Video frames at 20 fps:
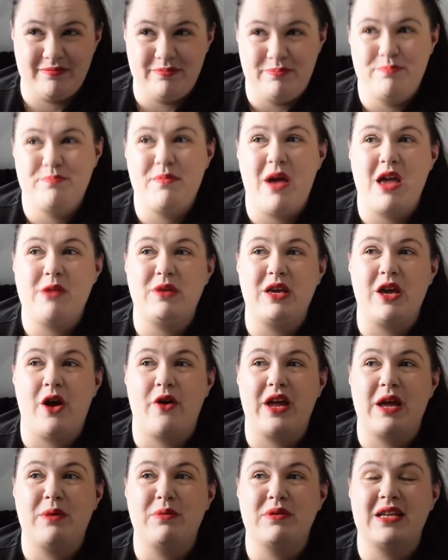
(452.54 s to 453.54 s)
maybe
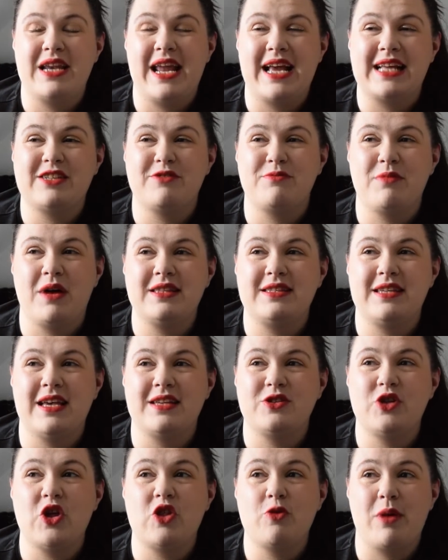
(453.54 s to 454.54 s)
going in with a negative mindset
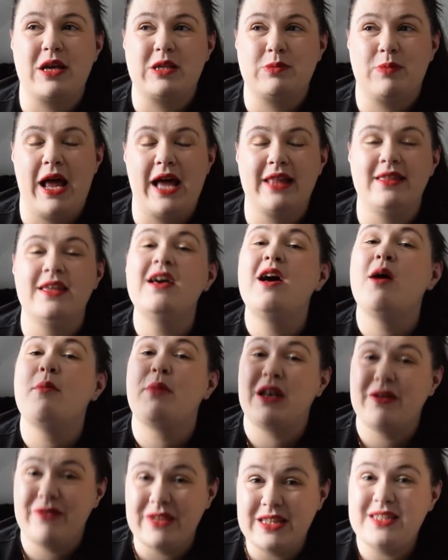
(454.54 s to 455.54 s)
it's not the best plan
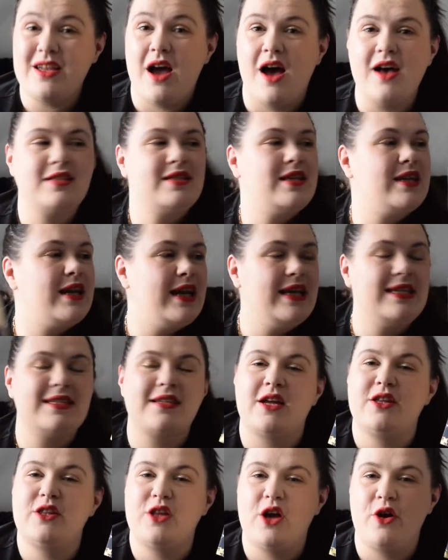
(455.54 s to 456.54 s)
but if it does then at least
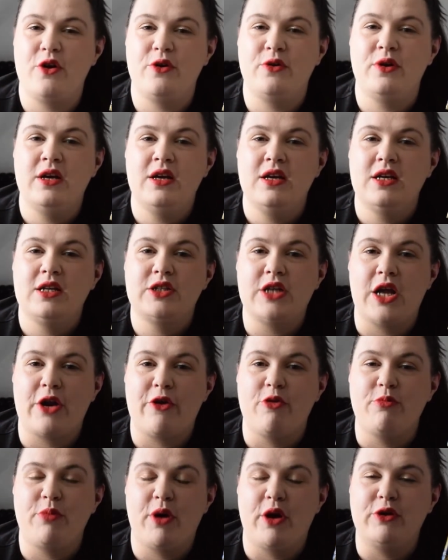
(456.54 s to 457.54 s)
I know
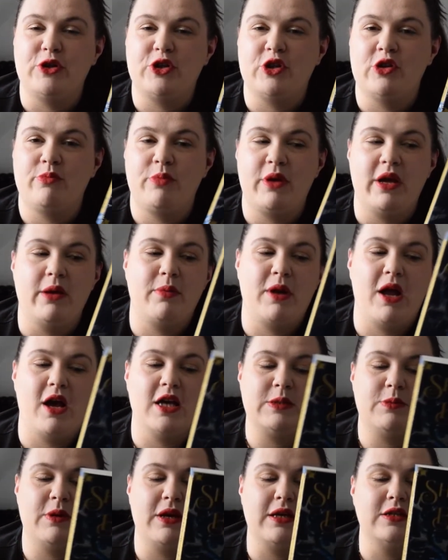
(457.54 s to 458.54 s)
Shadow and Bone should be a
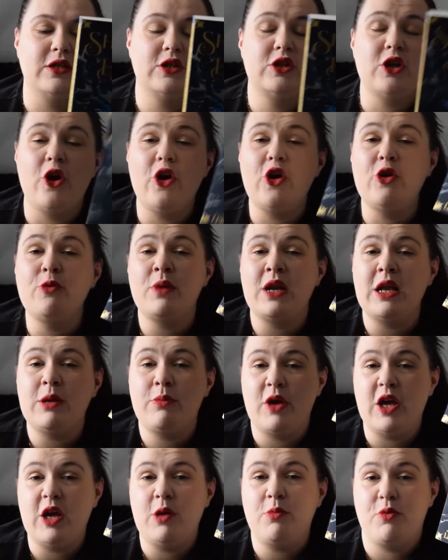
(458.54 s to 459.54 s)
blast because so many
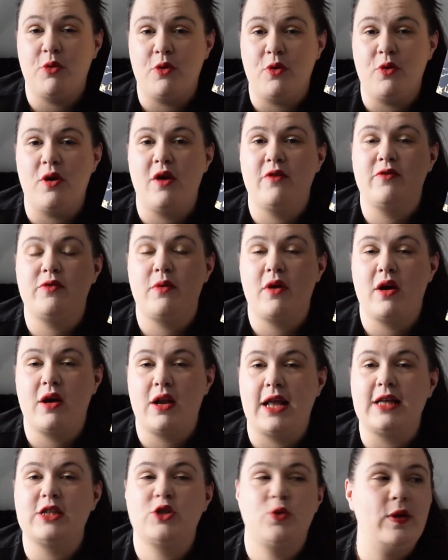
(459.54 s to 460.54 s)
people have
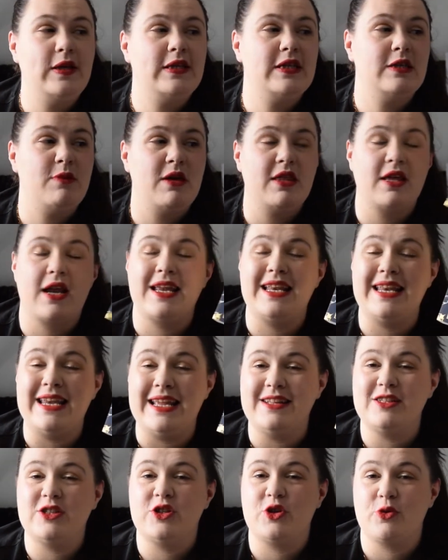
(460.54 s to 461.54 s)
like tweeted me that I
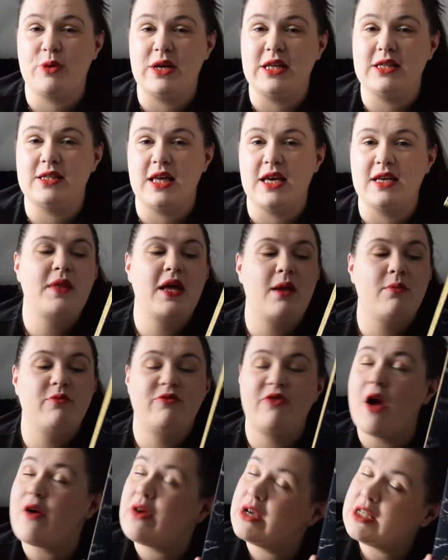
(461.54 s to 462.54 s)
need to read this and I'm
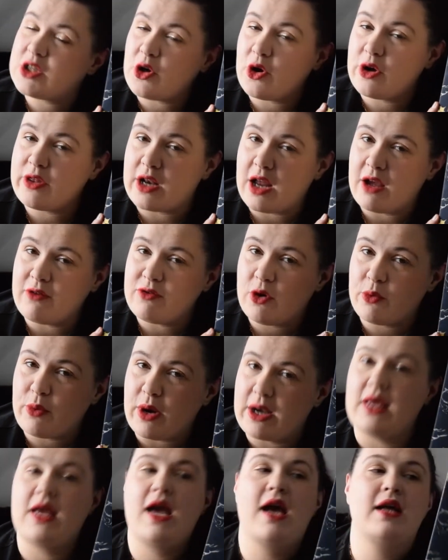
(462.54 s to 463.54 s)
very sorry that I have not
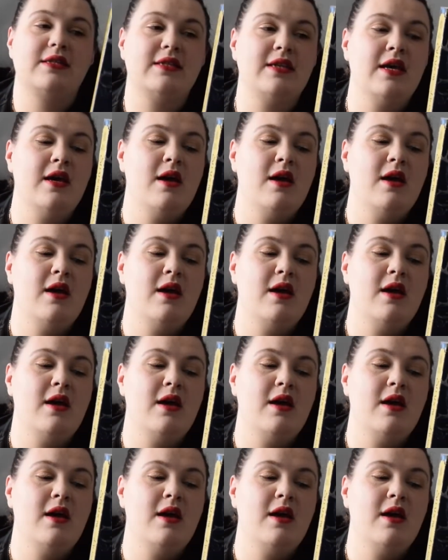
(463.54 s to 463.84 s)
read it yet